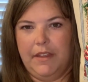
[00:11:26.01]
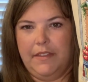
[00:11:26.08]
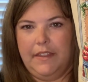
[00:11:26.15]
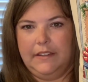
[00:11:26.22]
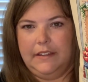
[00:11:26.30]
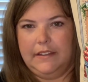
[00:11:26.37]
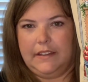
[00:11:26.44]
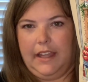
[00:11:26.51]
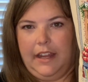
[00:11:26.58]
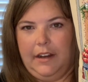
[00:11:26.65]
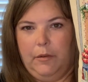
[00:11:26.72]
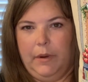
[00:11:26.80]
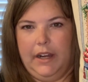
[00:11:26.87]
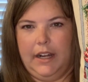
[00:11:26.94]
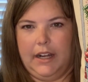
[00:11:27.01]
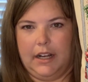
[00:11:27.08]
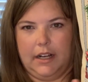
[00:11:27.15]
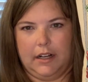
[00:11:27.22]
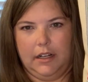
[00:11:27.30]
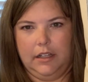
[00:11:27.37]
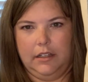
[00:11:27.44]
This is kind of
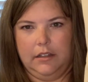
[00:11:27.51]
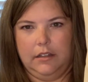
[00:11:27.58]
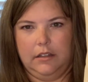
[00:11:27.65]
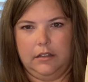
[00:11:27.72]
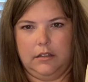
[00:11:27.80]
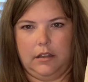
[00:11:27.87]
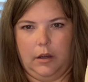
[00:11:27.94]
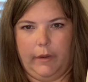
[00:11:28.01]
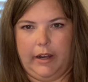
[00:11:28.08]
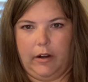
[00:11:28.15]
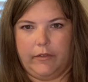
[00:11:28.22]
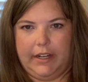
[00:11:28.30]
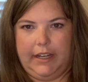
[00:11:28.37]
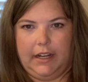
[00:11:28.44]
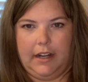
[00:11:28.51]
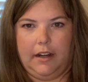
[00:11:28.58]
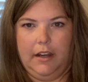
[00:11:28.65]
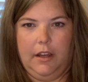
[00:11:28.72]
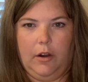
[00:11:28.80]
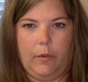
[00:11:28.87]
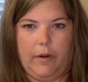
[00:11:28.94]
where
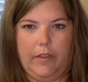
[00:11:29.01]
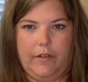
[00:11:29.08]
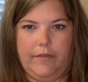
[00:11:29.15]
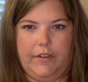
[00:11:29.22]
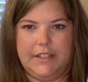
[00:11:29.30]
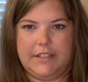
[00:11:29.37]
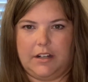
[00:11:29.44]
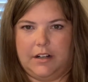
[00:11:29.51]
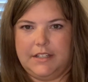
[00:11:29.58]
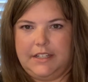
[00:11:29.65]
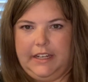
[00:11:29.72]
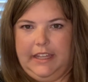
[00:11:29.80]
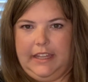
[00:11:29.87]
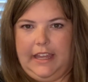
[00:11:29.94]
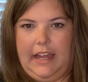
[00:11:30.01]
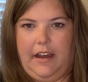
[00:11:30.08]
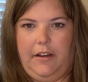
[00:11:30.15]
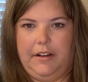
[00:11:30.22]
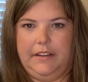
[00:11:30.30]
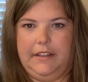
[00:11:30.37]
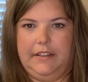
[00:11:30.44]
the foot starts to kick
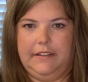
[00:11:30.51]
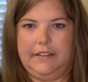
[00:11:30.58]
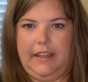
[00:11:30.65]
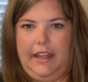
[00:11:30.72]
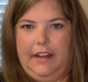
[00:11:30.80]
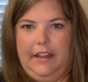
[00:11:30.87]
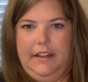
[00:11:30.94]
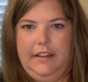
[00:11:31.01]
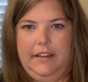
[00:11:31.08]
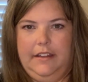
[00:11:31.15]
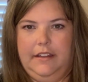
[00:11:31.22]
out, and this kind of